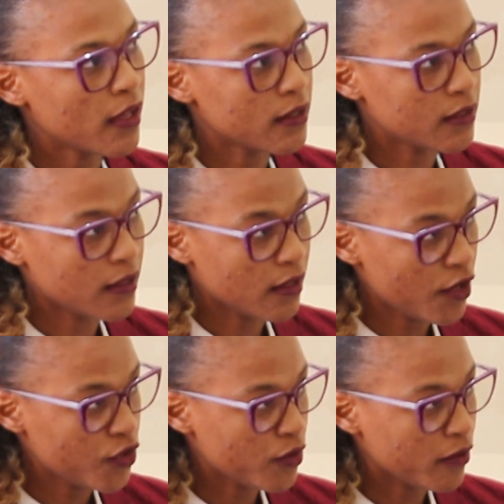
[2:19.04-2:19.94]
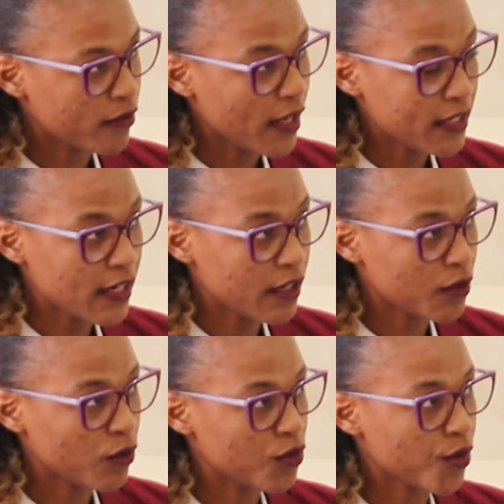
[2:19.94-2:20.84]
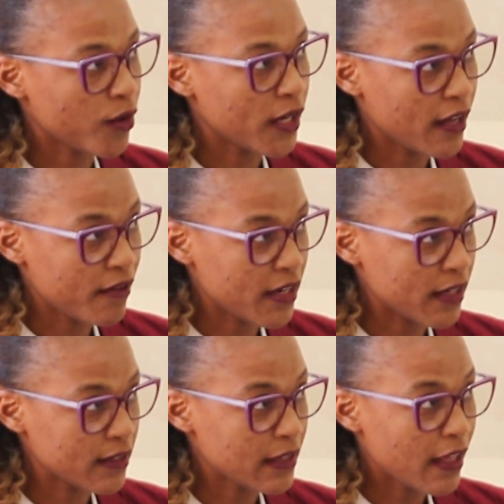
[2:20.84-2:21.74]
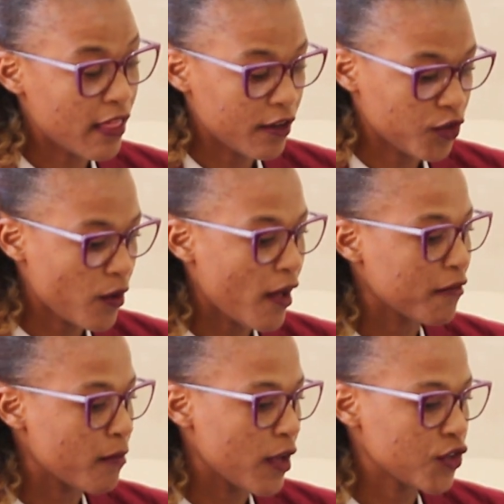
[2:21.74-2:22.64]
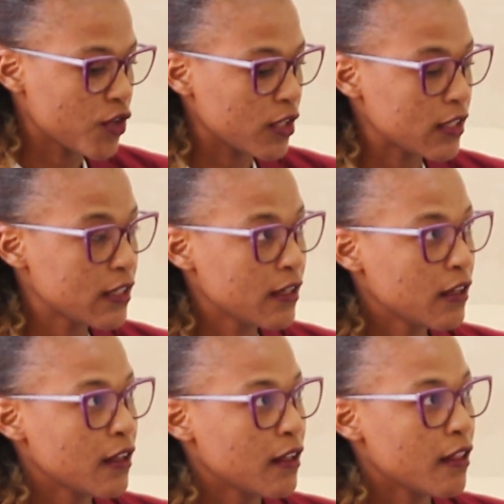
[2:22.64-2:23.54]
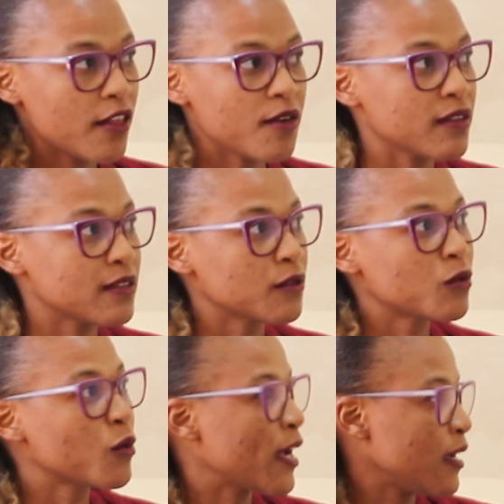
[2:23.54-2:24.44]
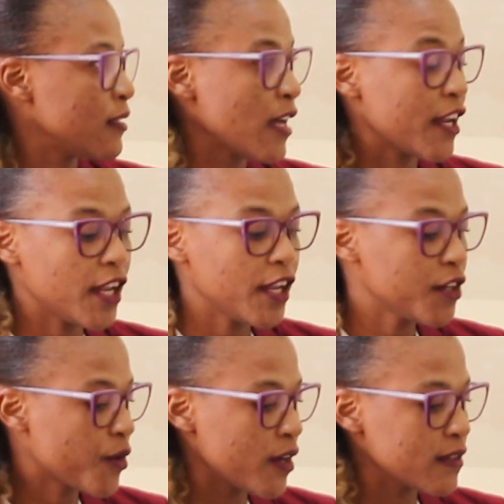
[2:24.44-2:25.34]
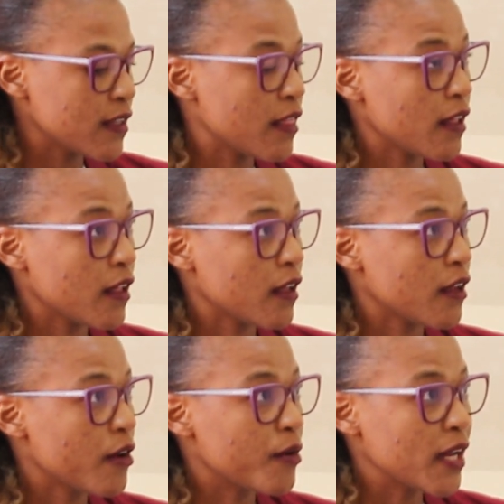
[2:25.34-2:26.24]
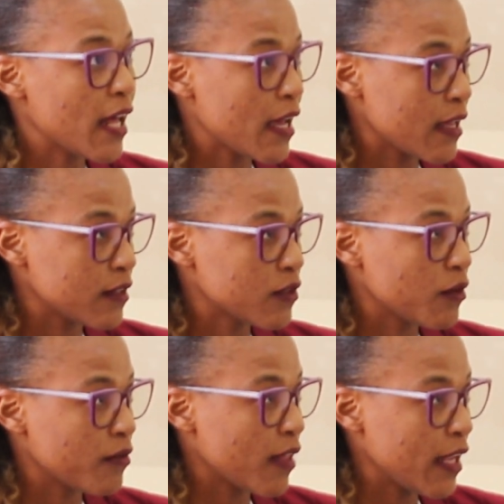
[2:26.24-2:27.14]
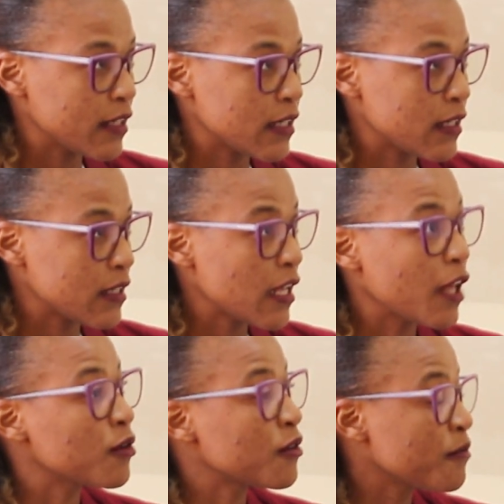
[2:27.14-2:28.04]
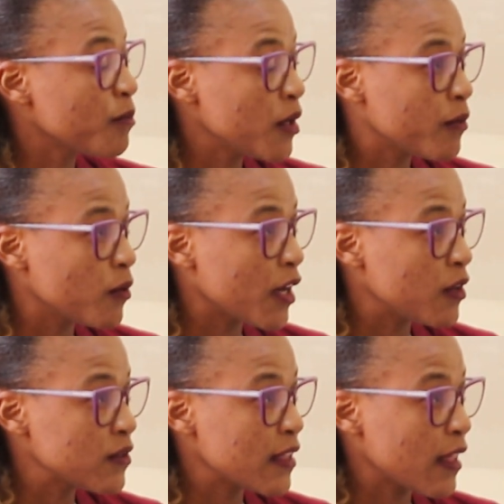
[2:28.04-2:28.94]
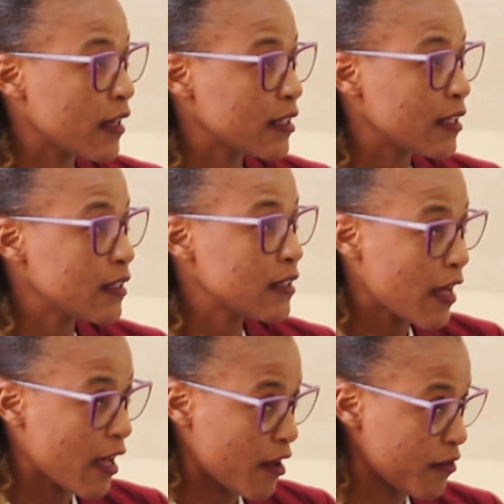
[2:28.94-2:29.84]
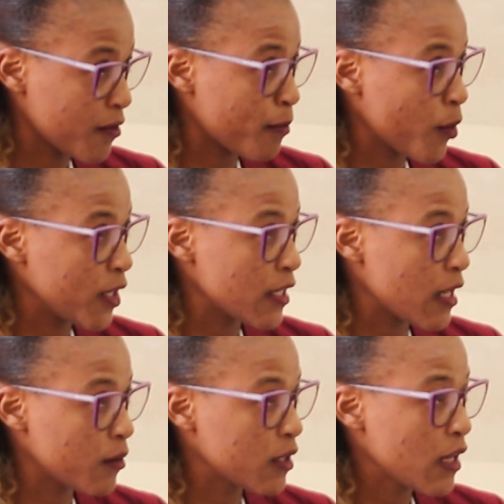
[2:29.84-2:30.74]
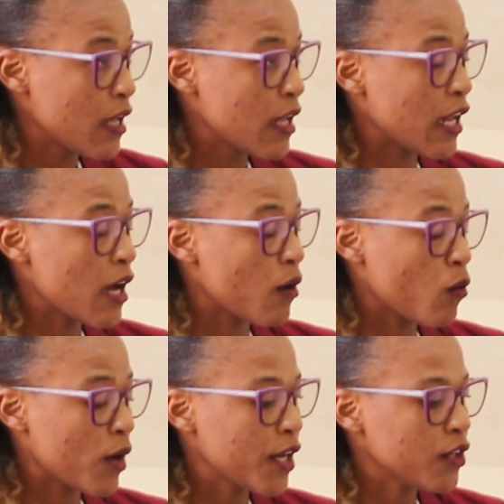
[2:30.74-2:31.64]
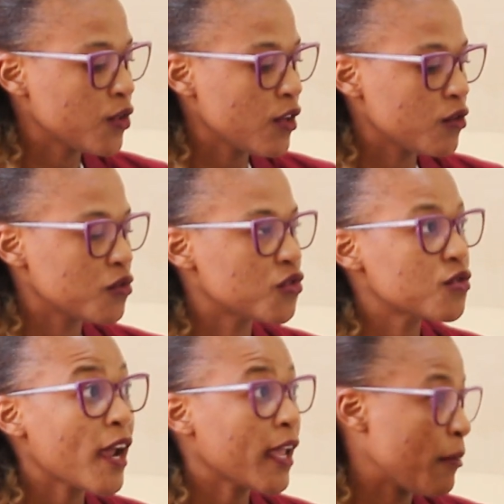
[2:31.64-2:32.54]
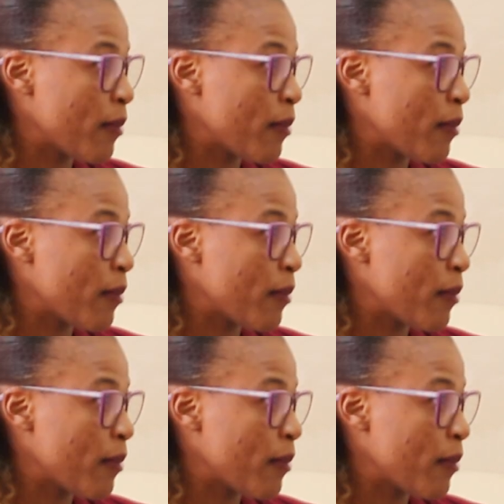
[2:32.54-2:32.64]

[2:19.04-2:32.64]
at the issue of internet control and governance that you have mentioned, there is quite an increase in the reliance of the internet. A lot of people are using the internet, as you've pointed out. Now, what are you doing to strike a